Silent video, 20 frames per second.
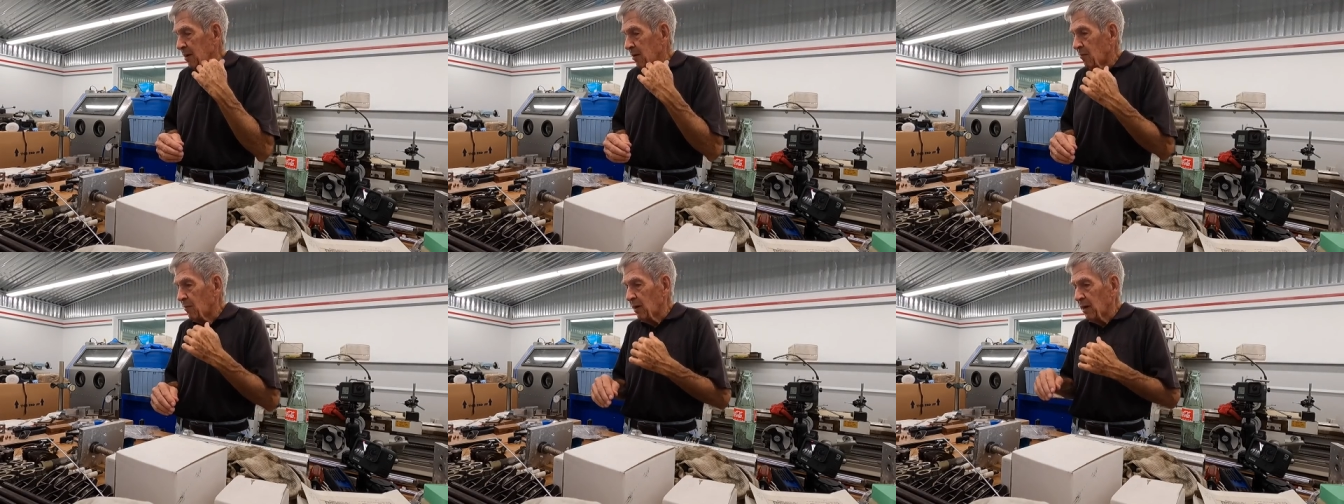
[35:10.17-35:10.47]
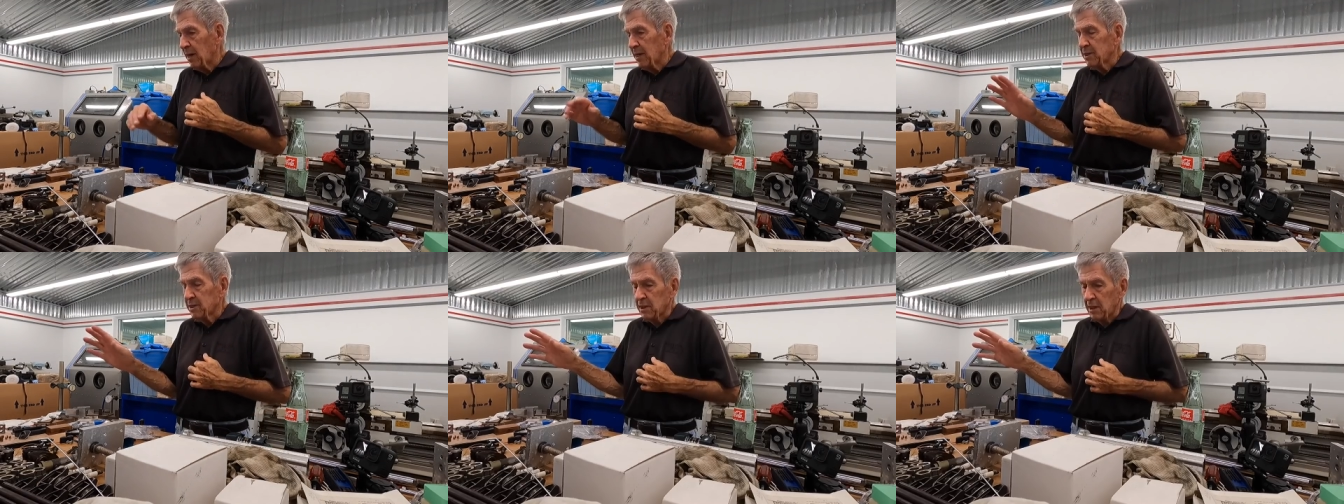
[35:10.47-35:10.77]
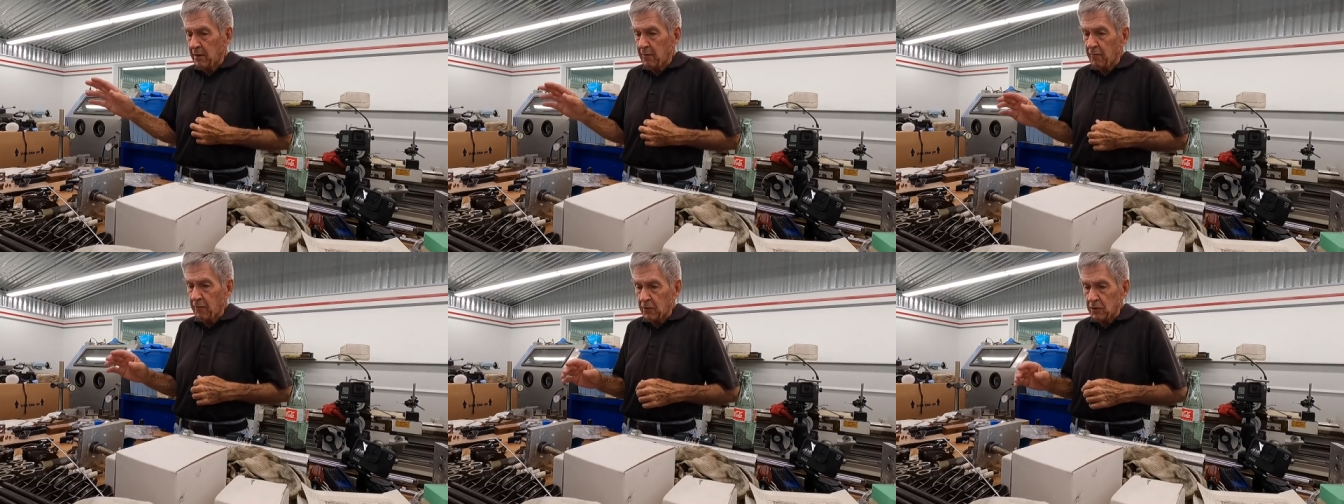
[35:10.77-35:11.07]
Well, they
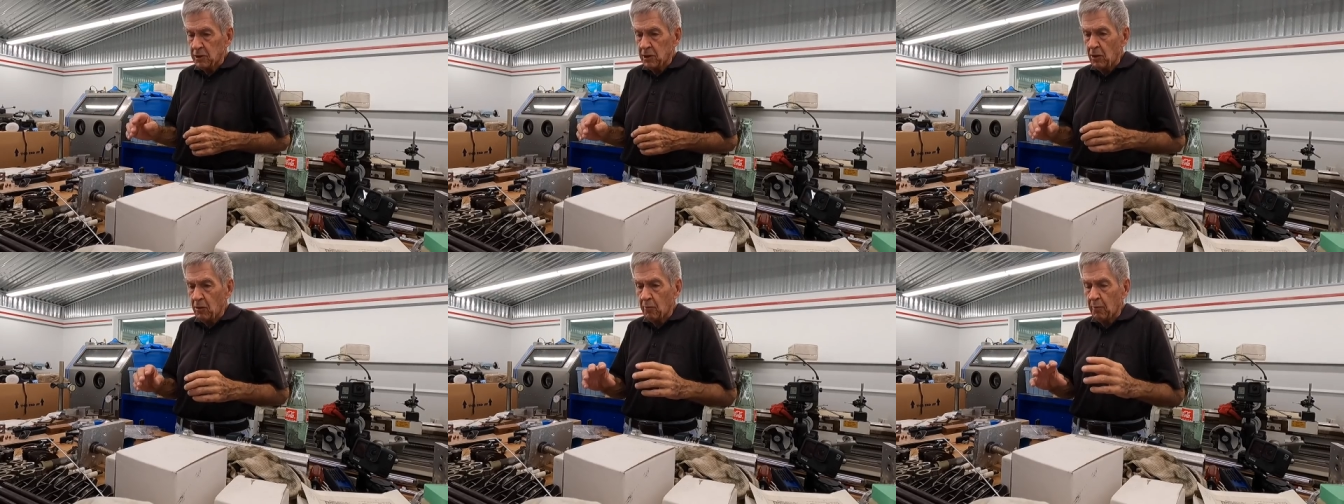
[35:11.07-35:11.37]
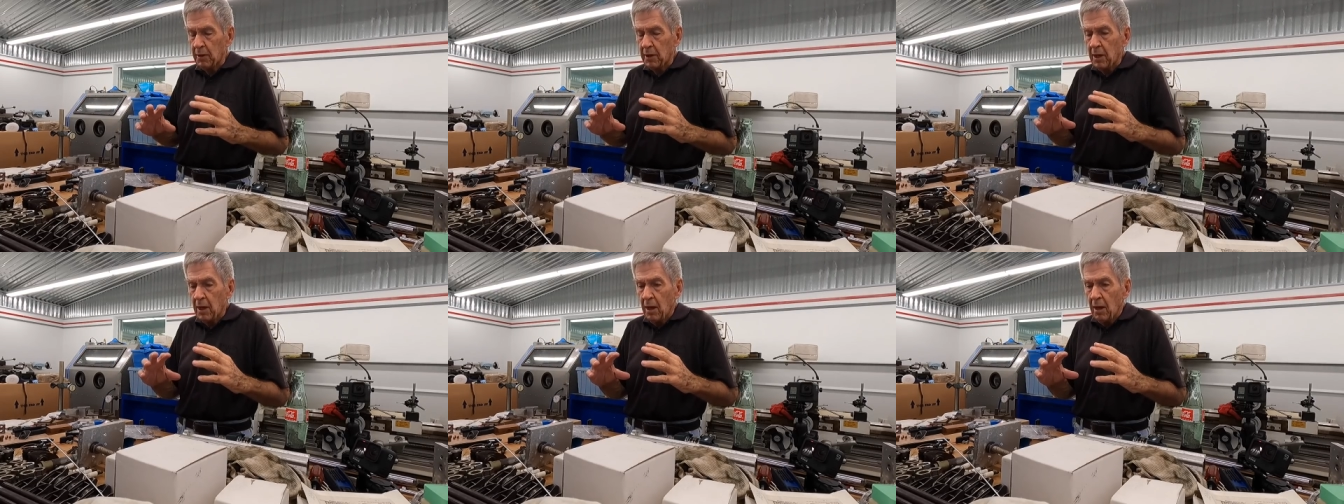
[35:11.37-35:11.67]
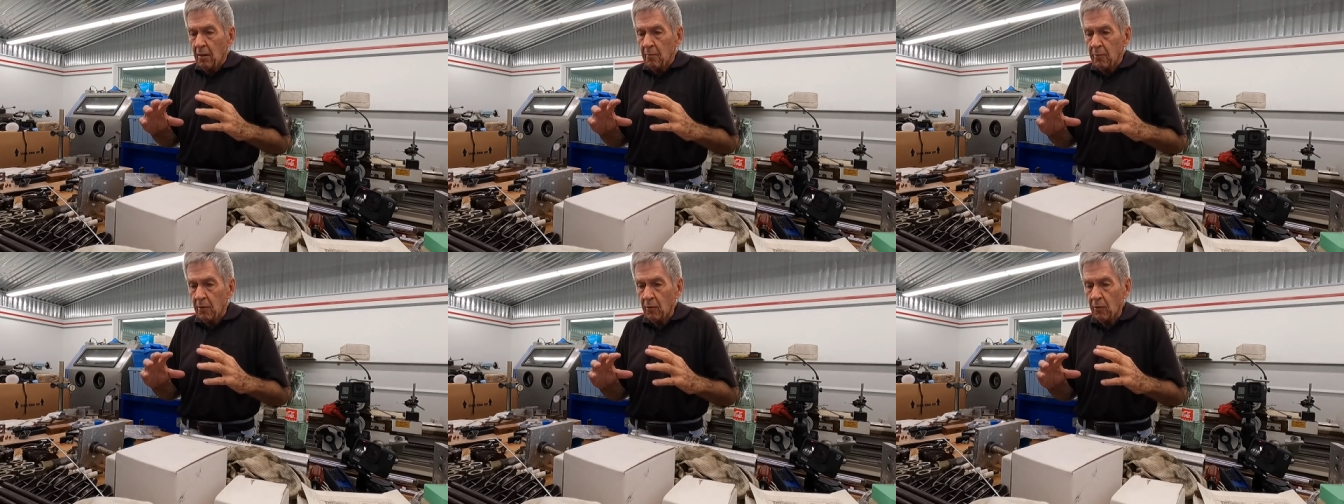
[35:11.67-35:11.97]
say it for a joke. But,
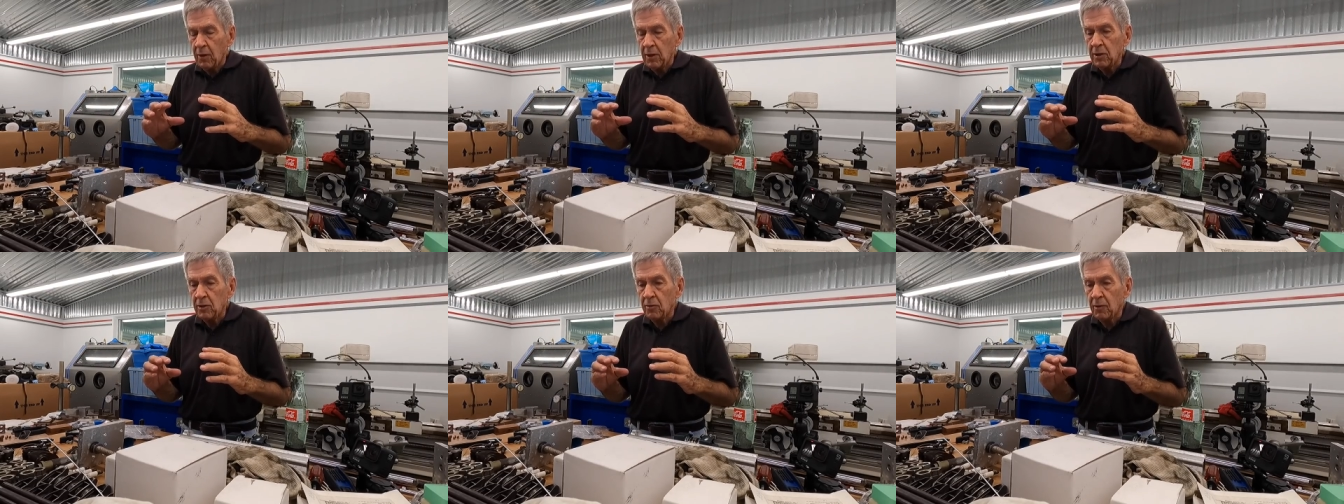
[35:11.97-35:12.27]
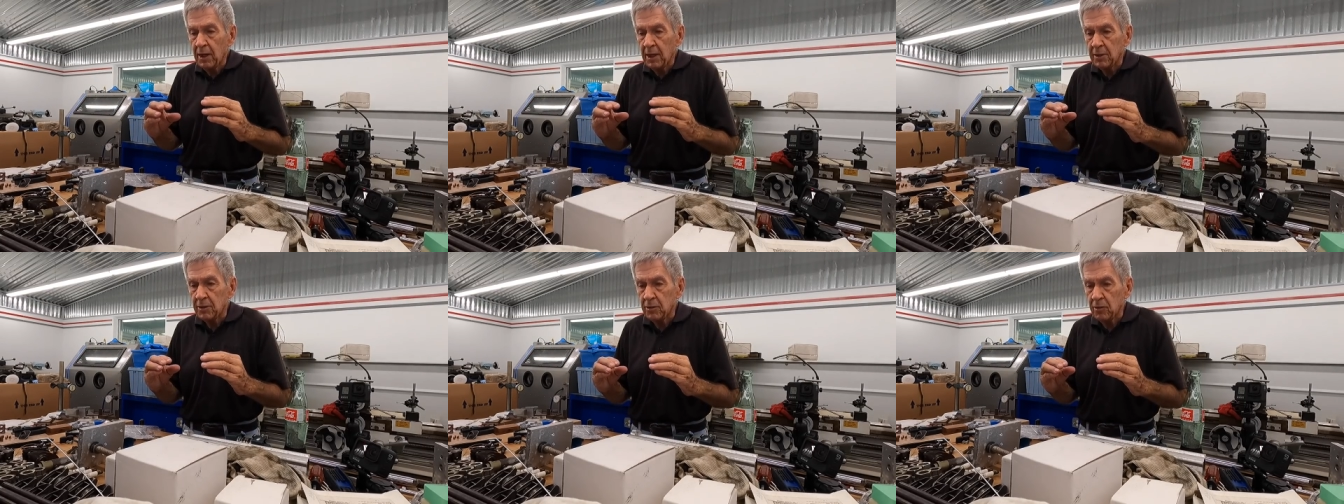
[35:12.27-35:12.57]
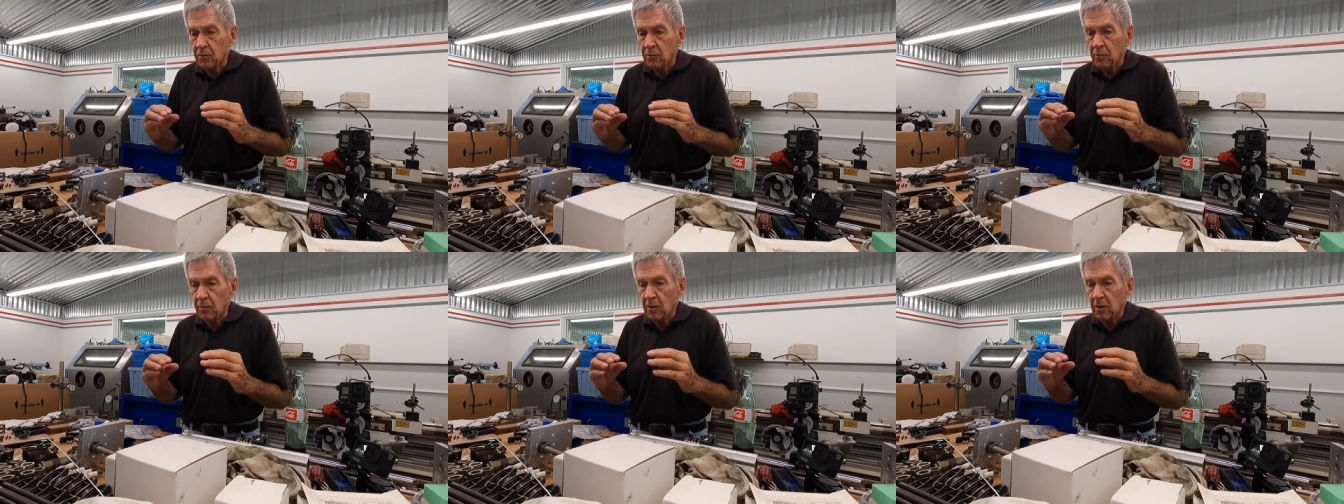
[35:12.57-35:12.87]
but when you get
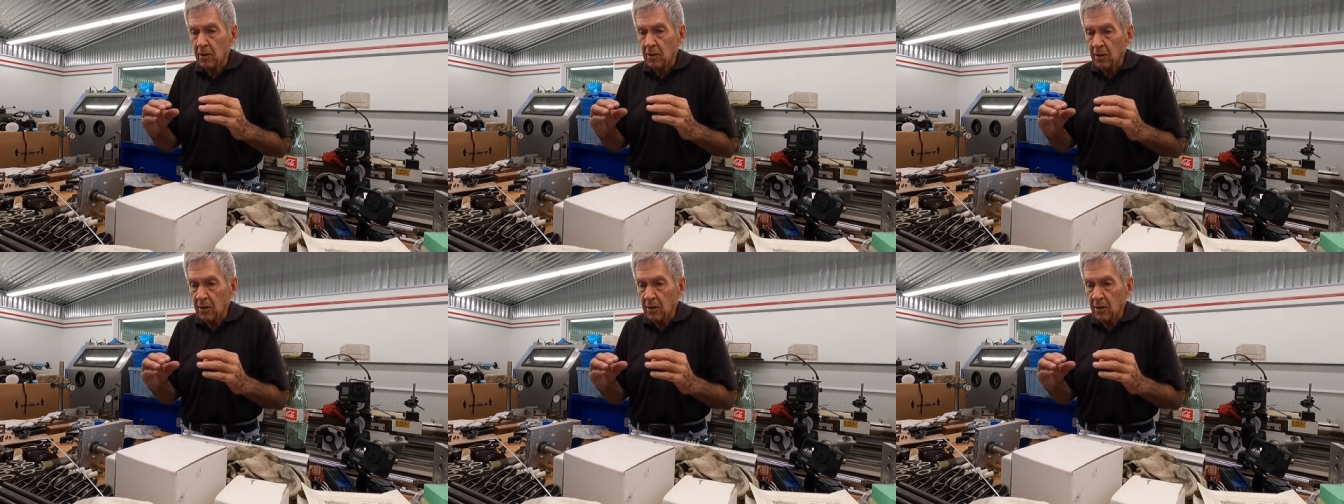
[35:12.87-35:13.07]
to